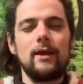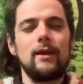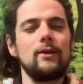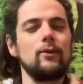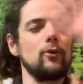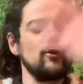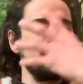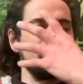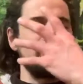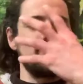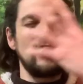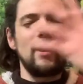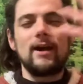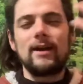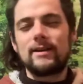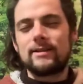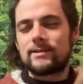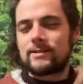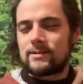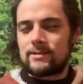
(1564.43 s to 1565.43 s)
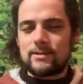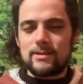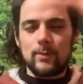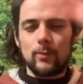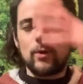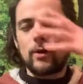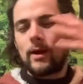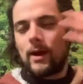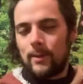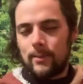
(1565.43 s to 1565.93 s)
or the face,
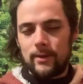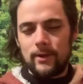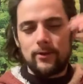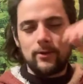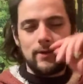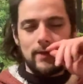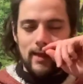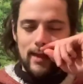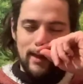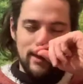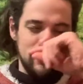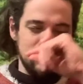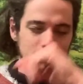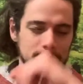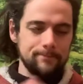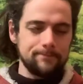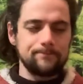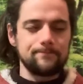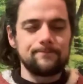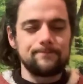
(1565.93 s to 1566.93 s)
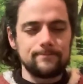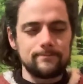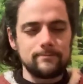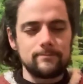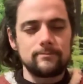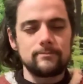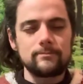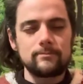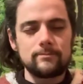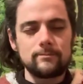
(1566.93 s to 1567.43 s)
somewhere up here in the head.
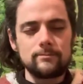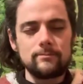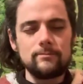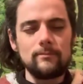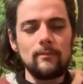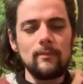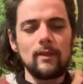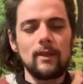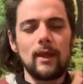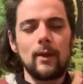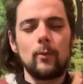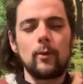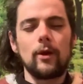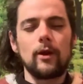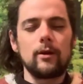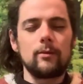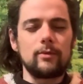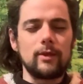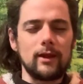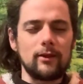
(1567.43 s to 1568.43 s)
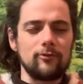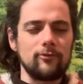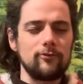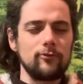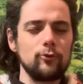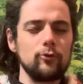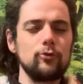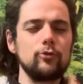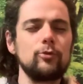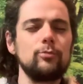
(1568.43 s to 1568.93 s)
And we're going to take a
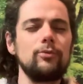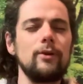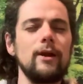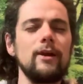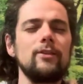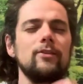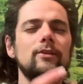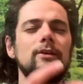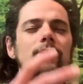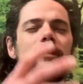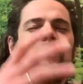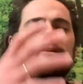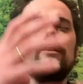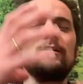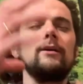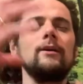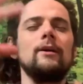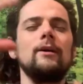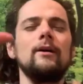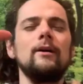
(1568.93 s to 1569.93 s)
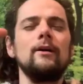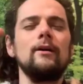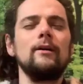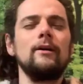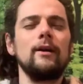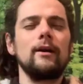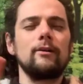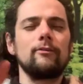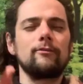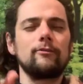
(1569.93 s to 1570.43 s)
full breath in
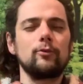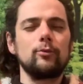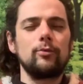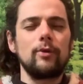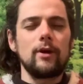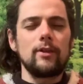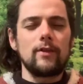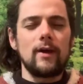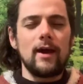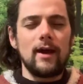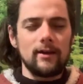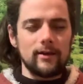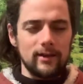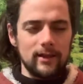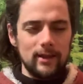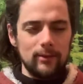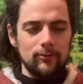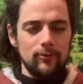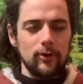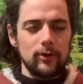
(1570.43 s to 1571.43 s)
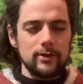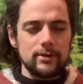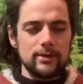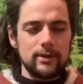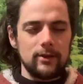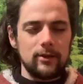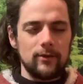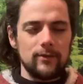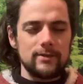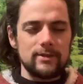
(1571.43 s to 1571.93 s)
and a full breath out, and keep focusing
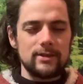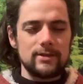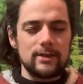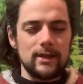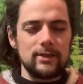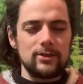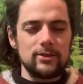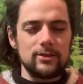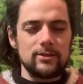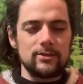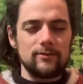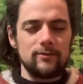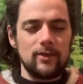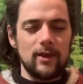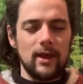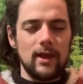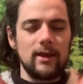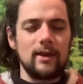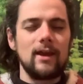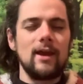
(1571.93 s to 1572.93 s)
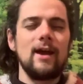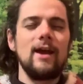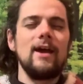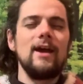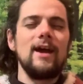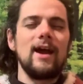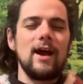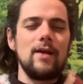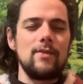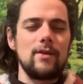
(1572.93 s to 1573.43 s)
on the sensations of the head.
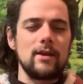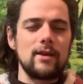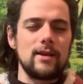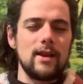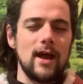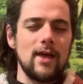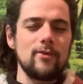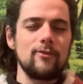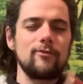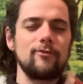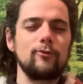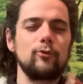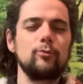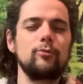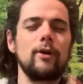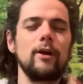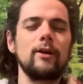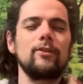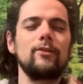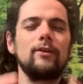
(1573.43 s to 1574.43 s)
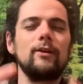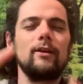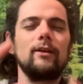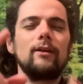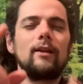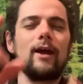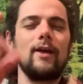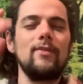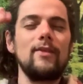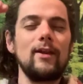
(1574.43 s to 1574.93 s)
And then another full breath in.
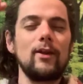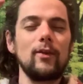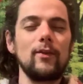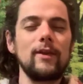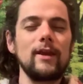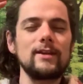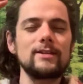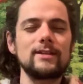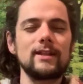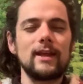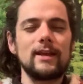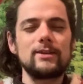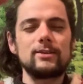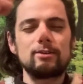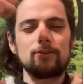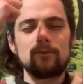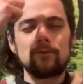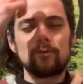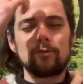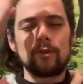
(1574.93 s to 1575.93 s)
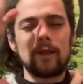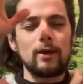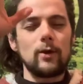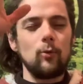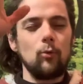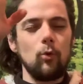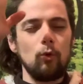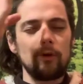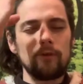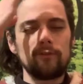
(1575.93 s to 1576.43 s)
And then on the exhalation, like a
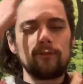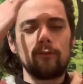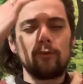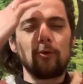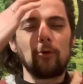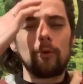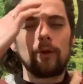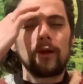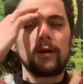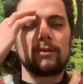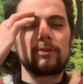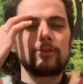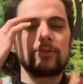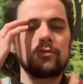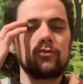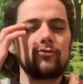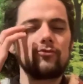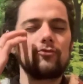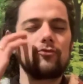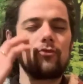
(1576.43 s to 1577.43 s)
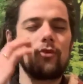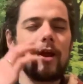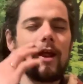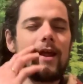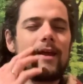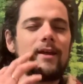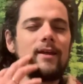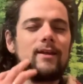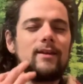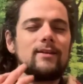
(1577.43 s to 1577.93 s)
waterfall, we're going to just
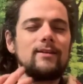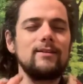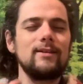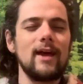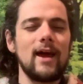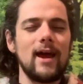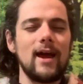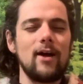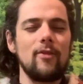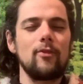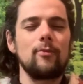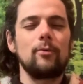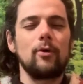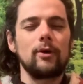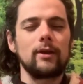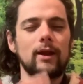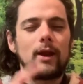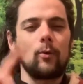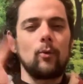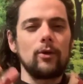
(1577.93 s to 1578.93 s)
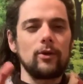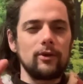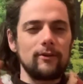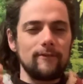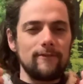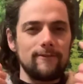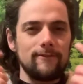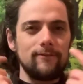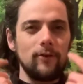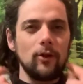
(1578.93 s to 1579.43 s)
drain down the body. And I want you to
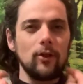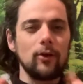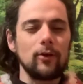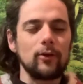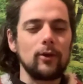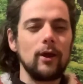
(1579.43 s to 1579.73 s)
follow